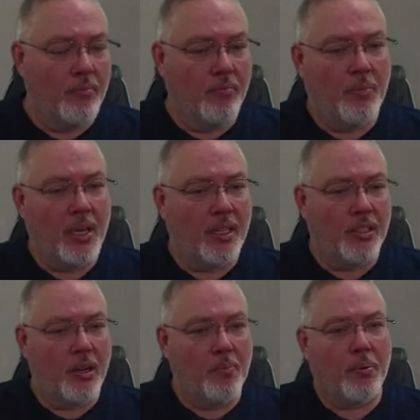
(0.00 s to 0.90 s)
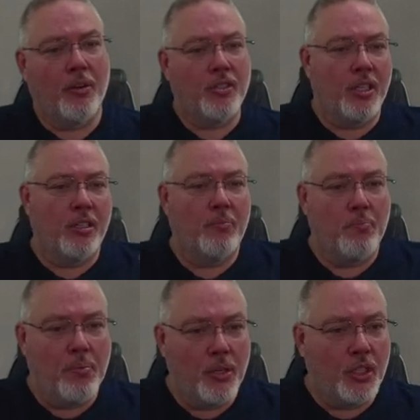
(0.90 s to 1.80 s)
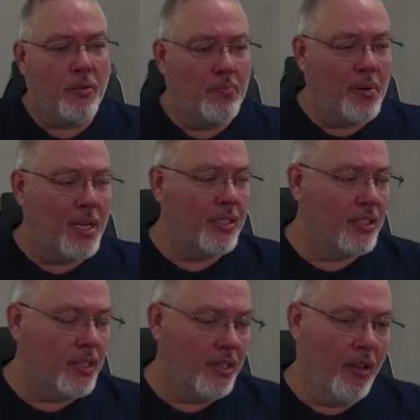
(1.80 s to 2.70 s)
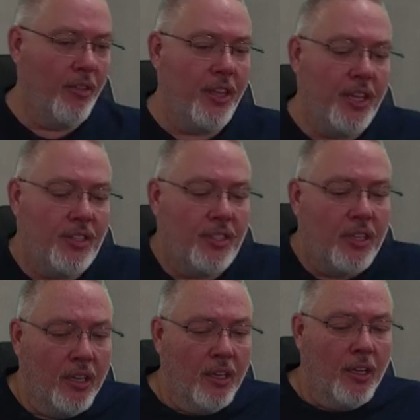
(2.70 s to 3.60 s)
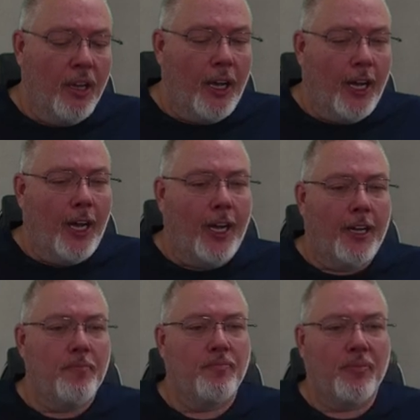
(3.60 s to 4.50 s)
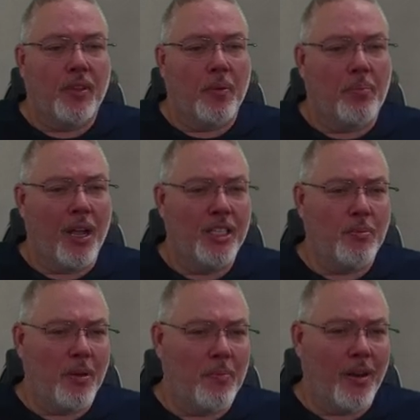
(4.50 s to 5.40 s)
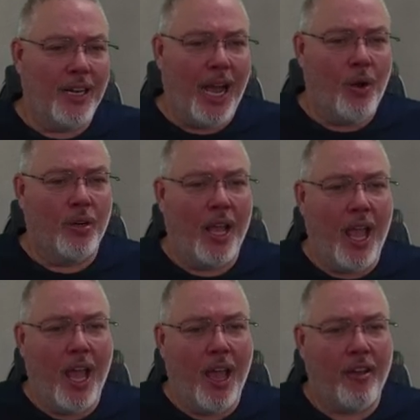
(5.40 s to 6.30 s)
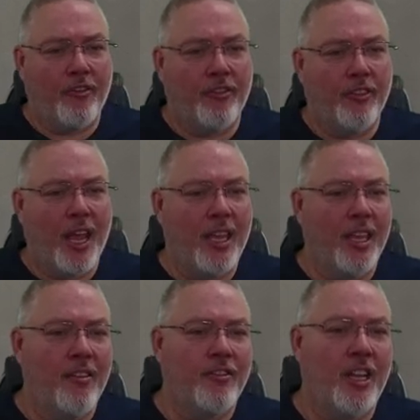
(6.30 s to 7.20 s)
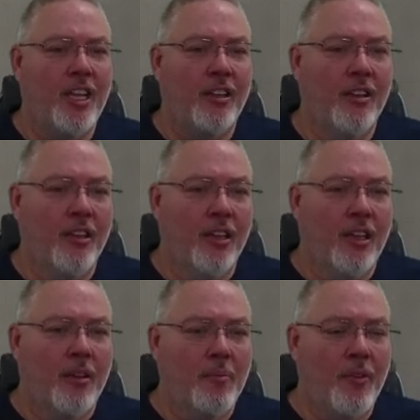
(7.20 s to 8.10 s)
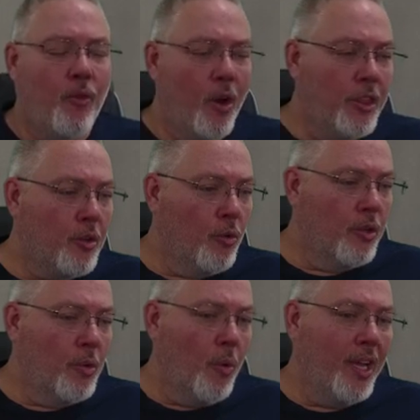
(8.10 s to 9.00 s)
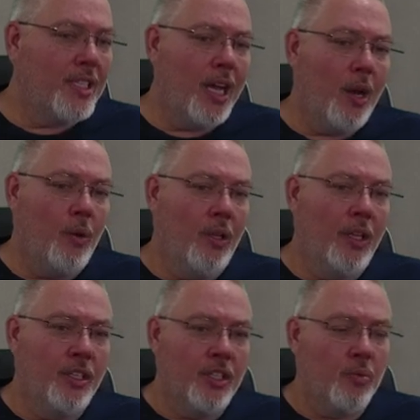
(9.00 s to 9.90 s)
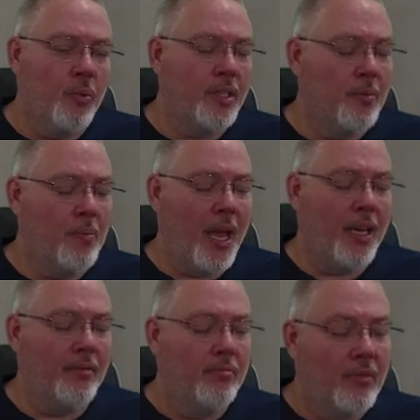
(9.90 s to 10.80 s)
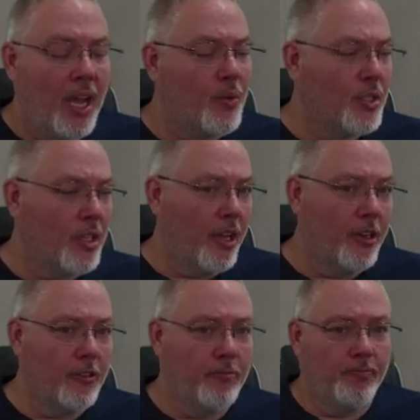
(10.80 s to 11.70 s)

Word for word: being a dumb person, pushing buttons and all this. Uh, probably spent about an hour and a half that evening before I threw in the white towel and just went to bed. I was tired.